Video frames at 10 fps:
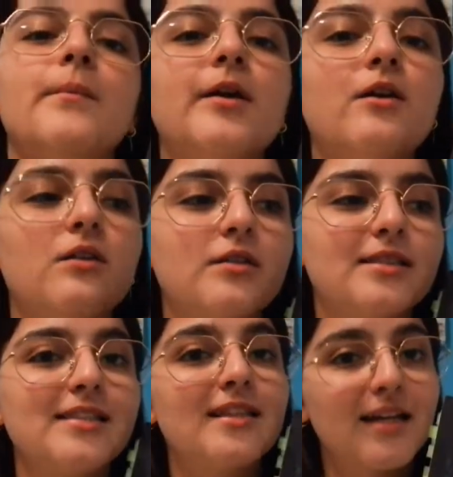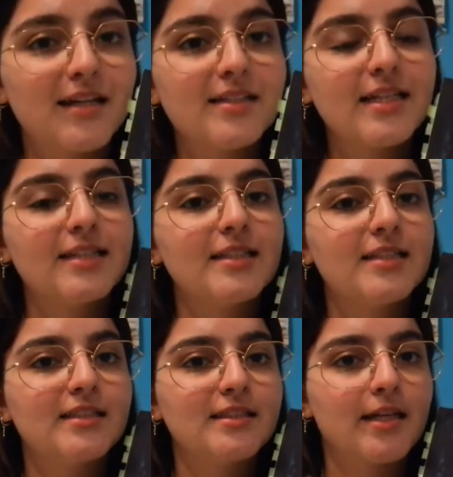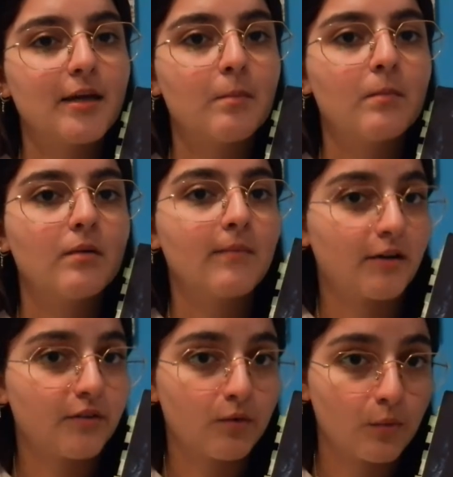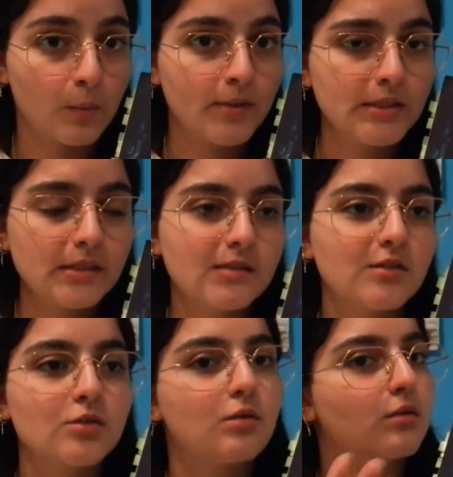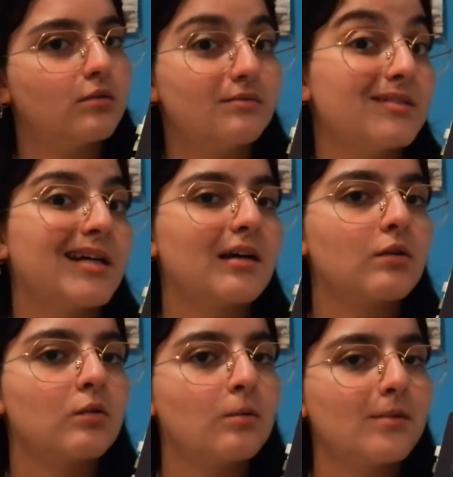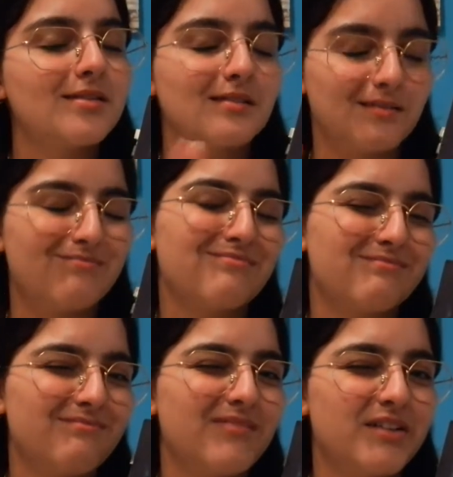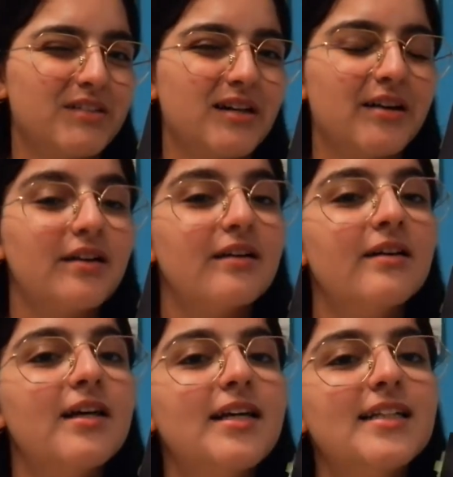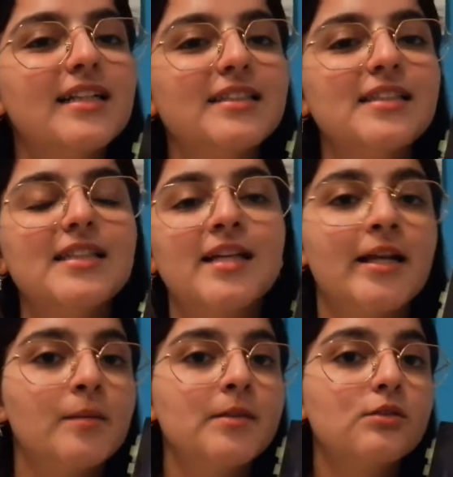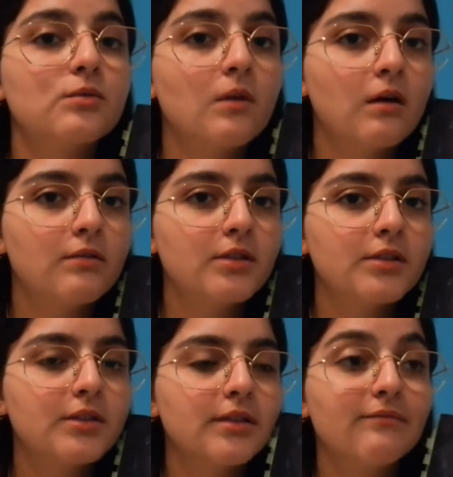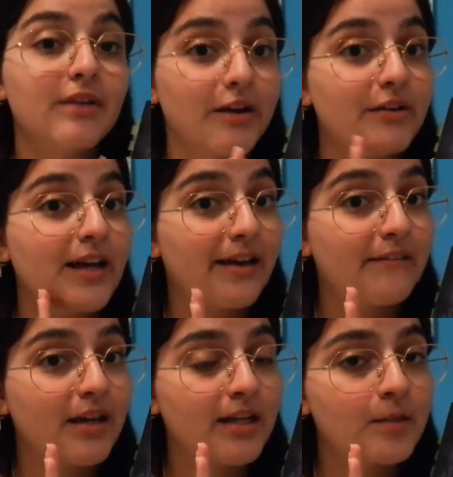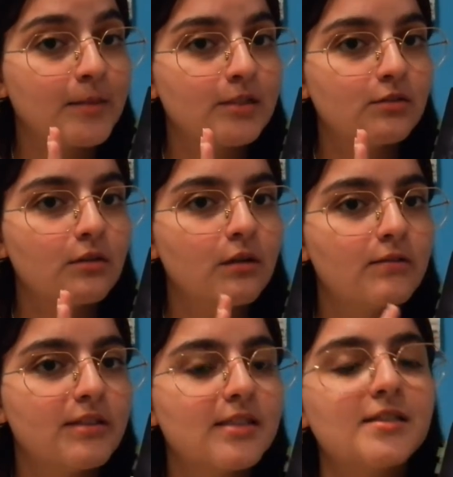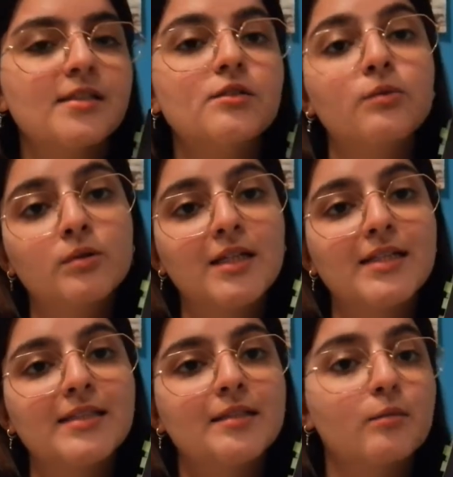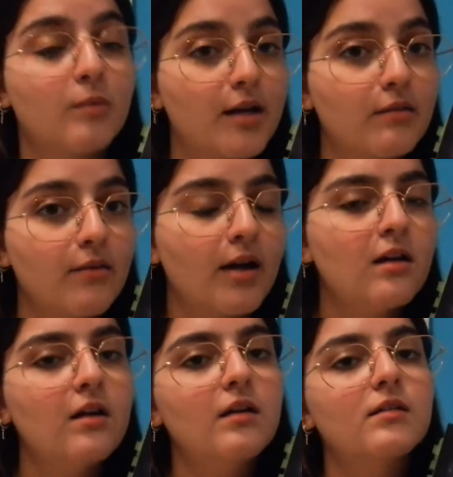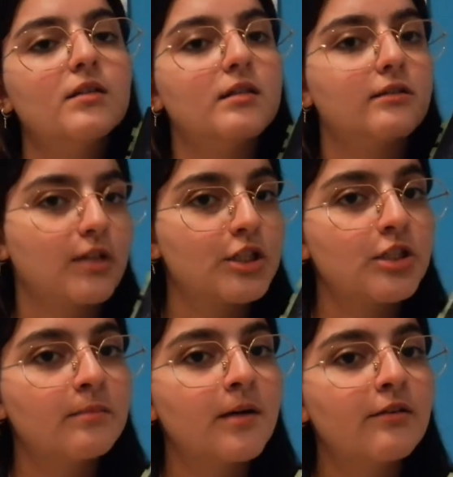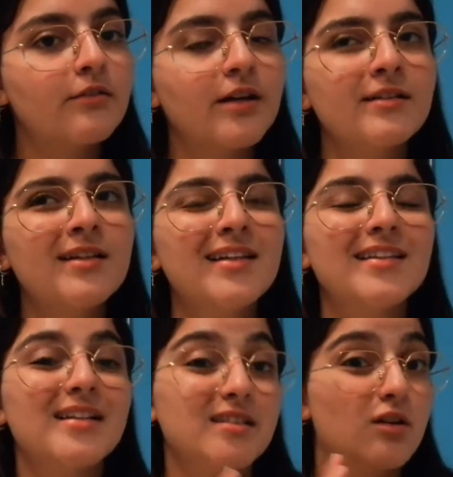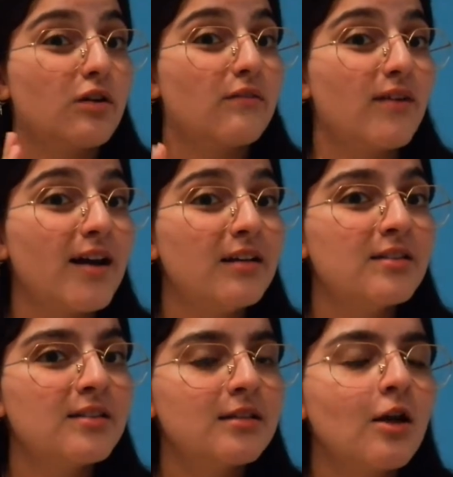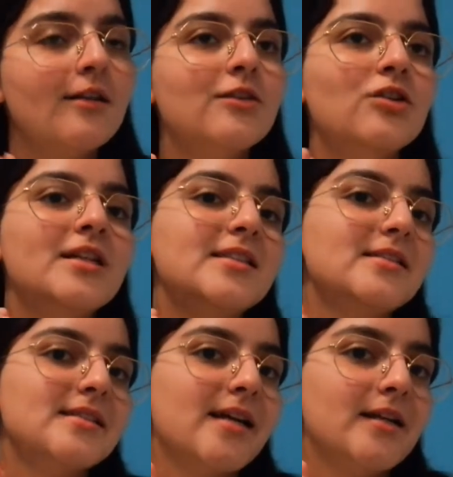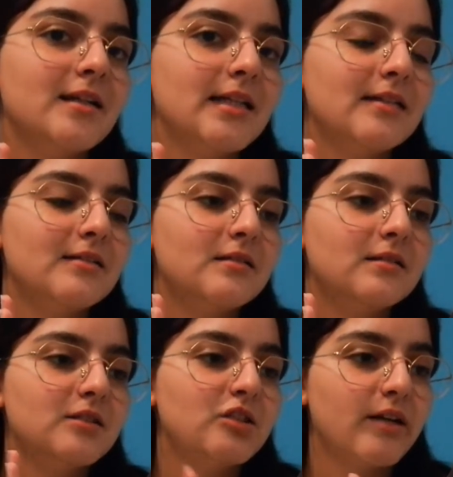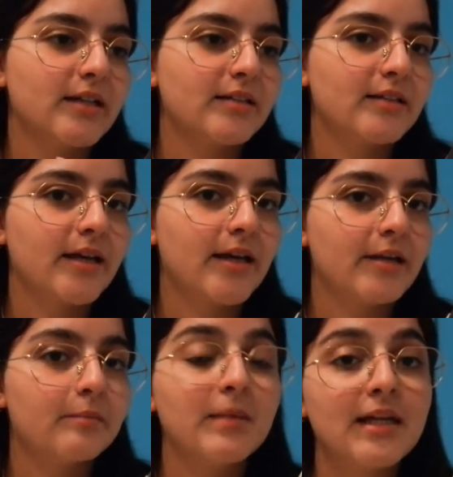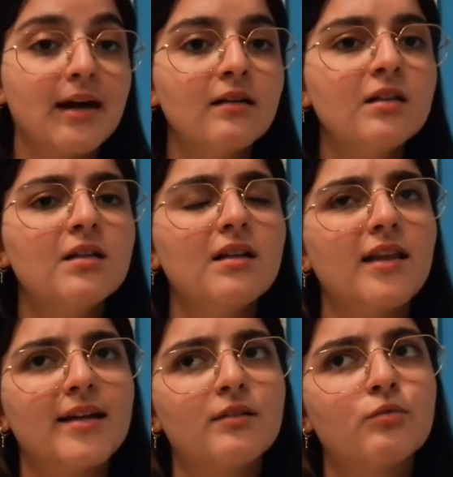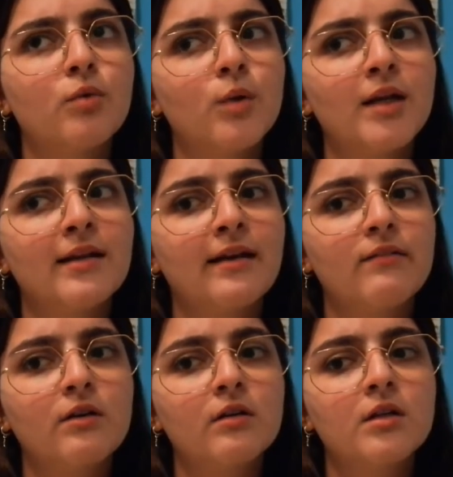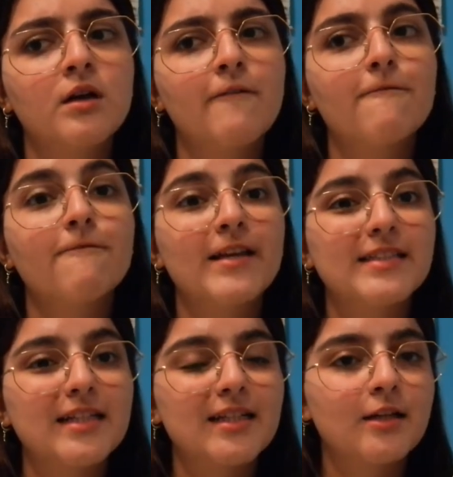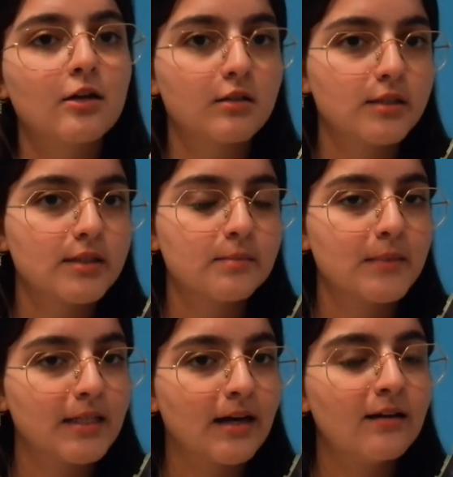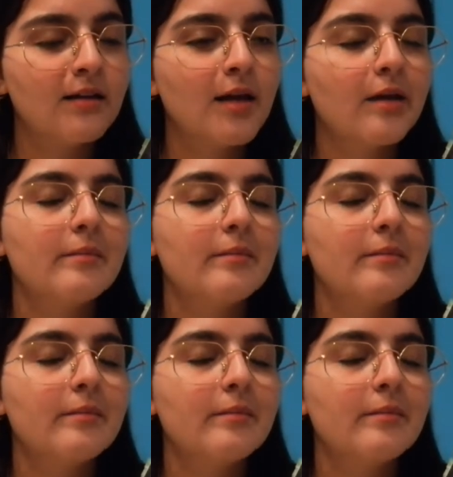because like I said, this is a mafia romance, so dark romance, very dark. It is an enemies to lovers, very heavy enemies to lovers, since Rona is in the Bratva, the Russian mafia. There's a lot of violence, not necessarily directed at Mila, like Rona never physically hurts Mila.